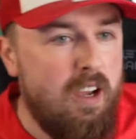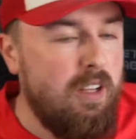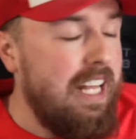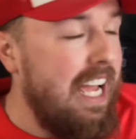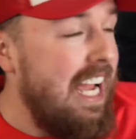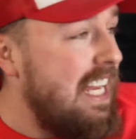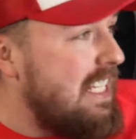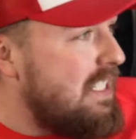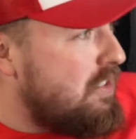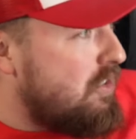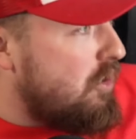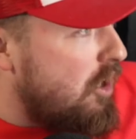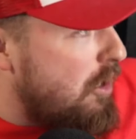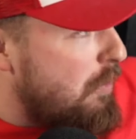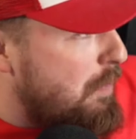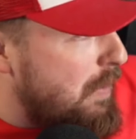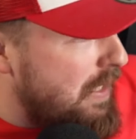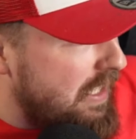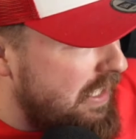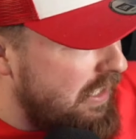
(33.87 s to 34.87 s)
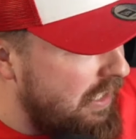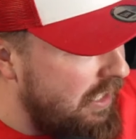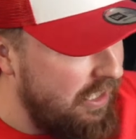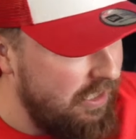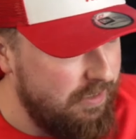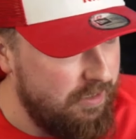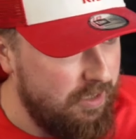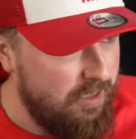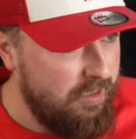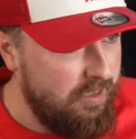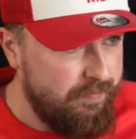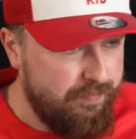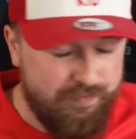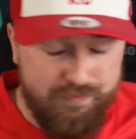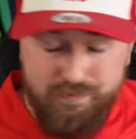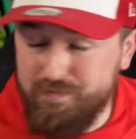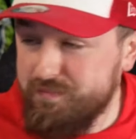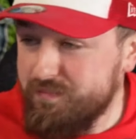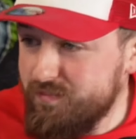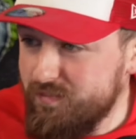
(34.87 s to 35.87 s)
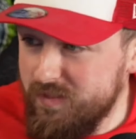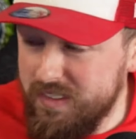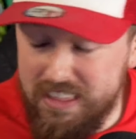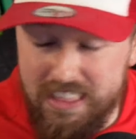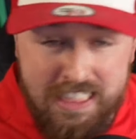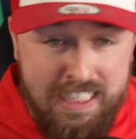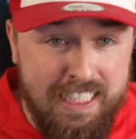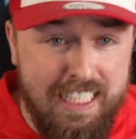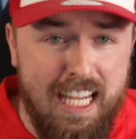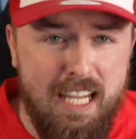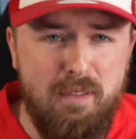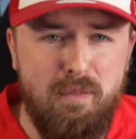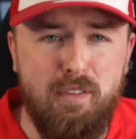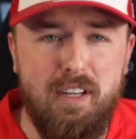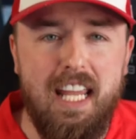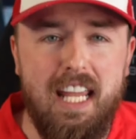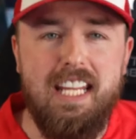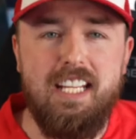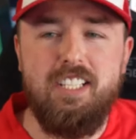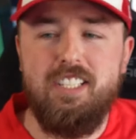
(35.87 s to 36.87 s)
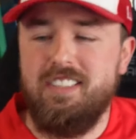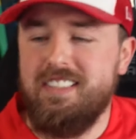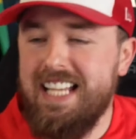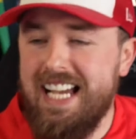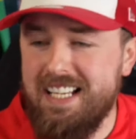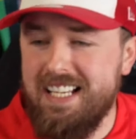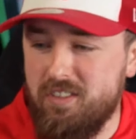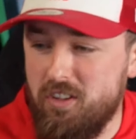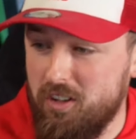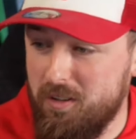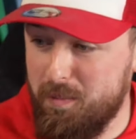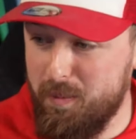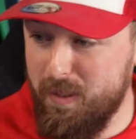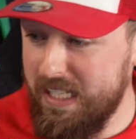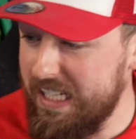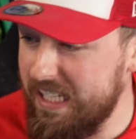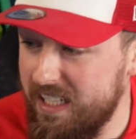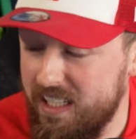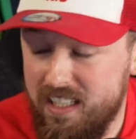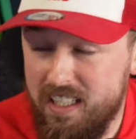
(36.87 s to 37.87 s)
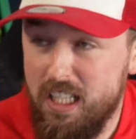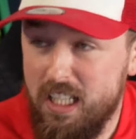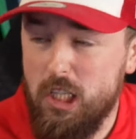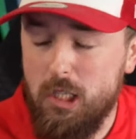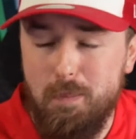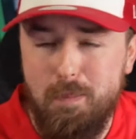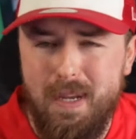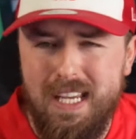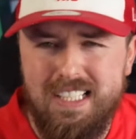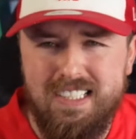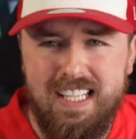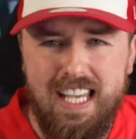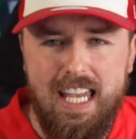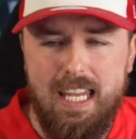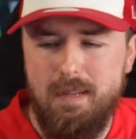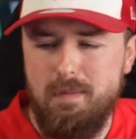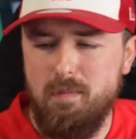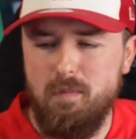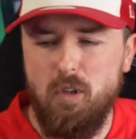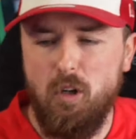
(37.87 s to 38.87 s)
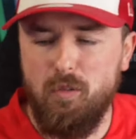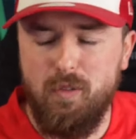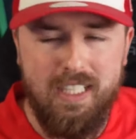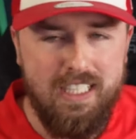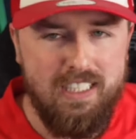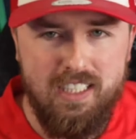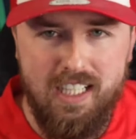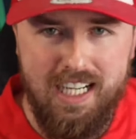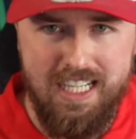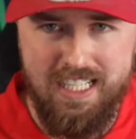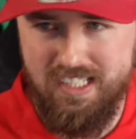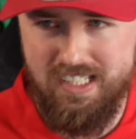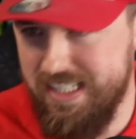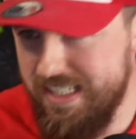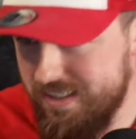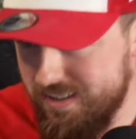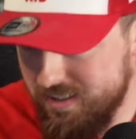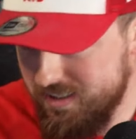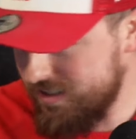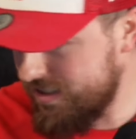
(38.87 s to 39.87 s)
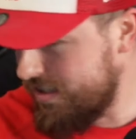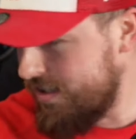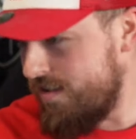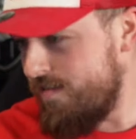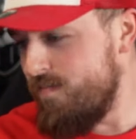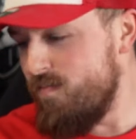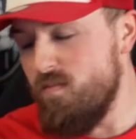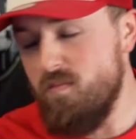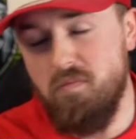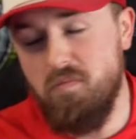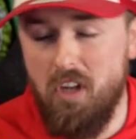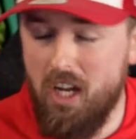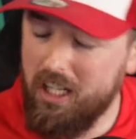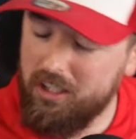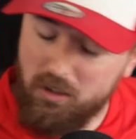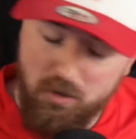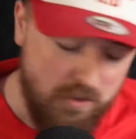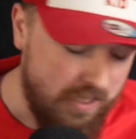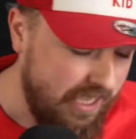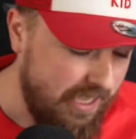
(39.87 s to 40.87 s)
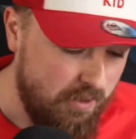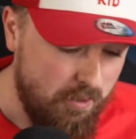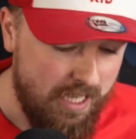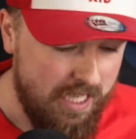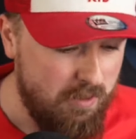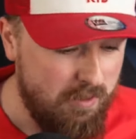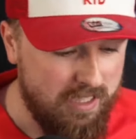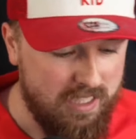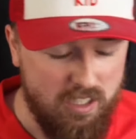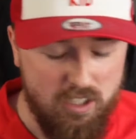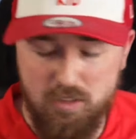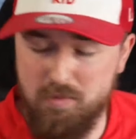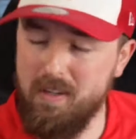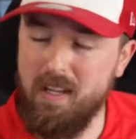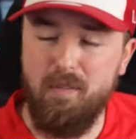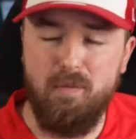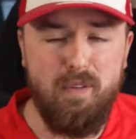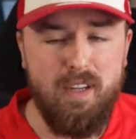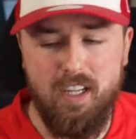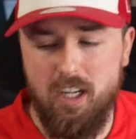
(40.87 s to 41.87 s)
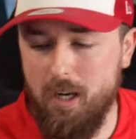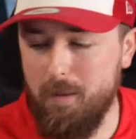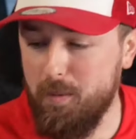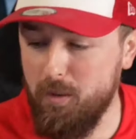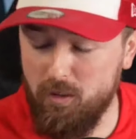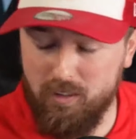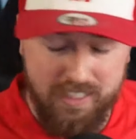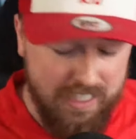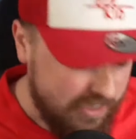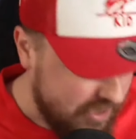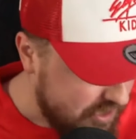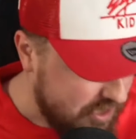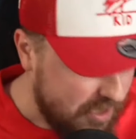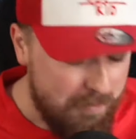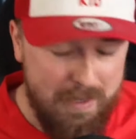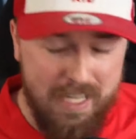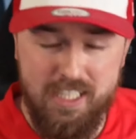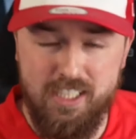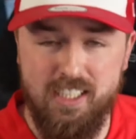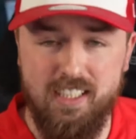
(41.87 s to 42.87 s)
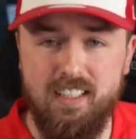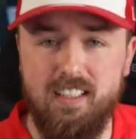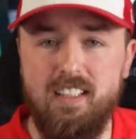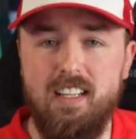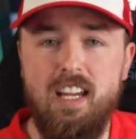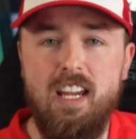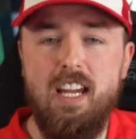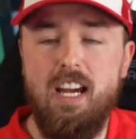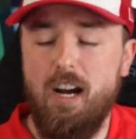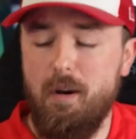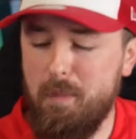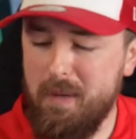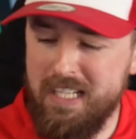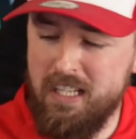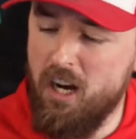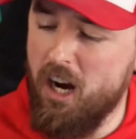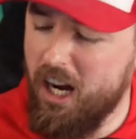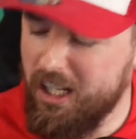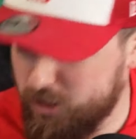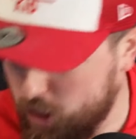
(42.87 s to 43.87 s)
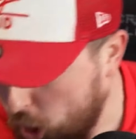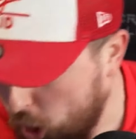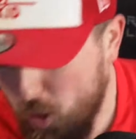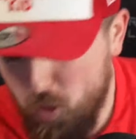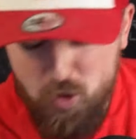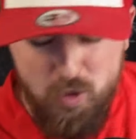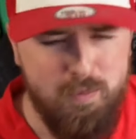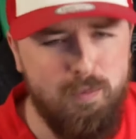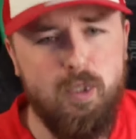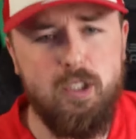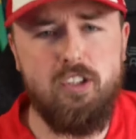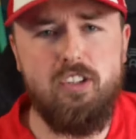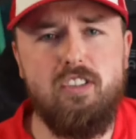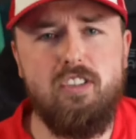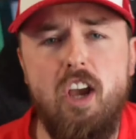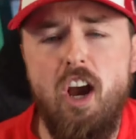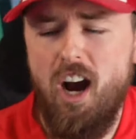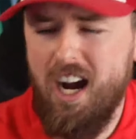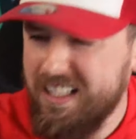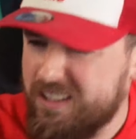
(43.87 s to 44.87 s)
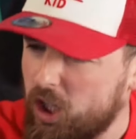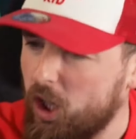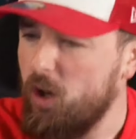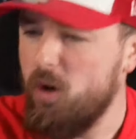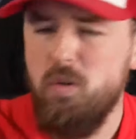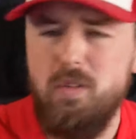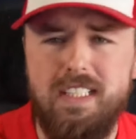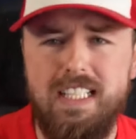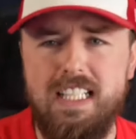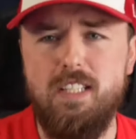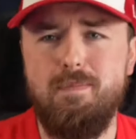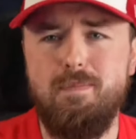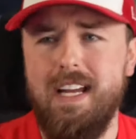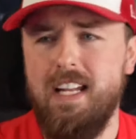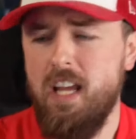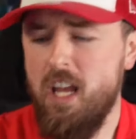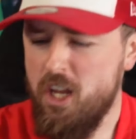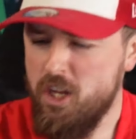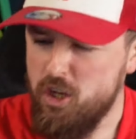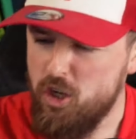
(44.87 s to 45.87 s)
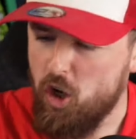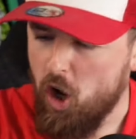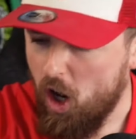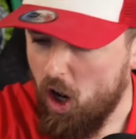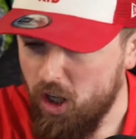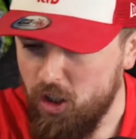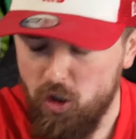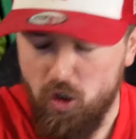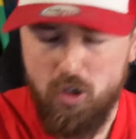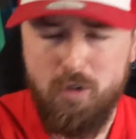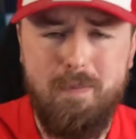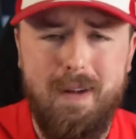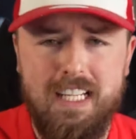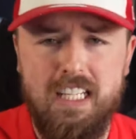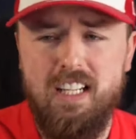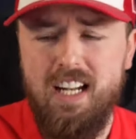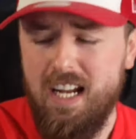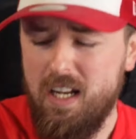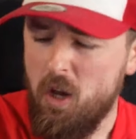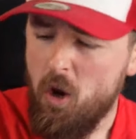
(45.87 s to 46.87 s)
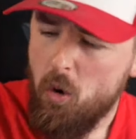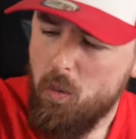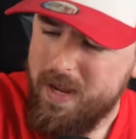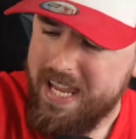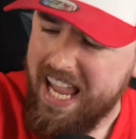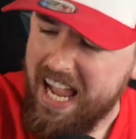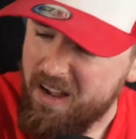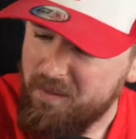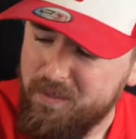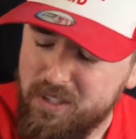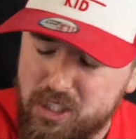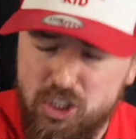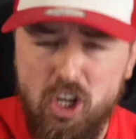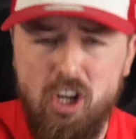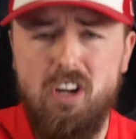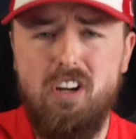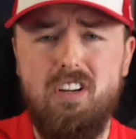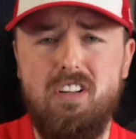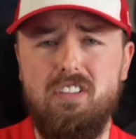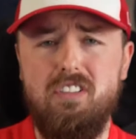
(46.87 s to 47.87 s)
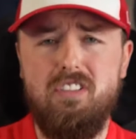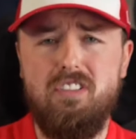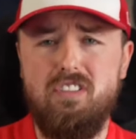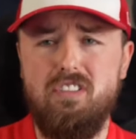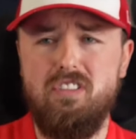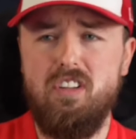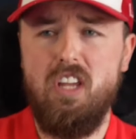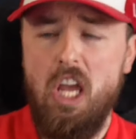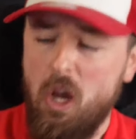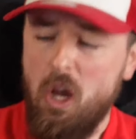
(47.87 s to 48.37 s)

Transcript: That is got to be the game for the ages. That's got to be the best game of the entire season. I don't care what anyone tells me, FA Cup or not. This is the magic. I mean, I told Monts, I told these man, you can't knock Man United. We have a chance.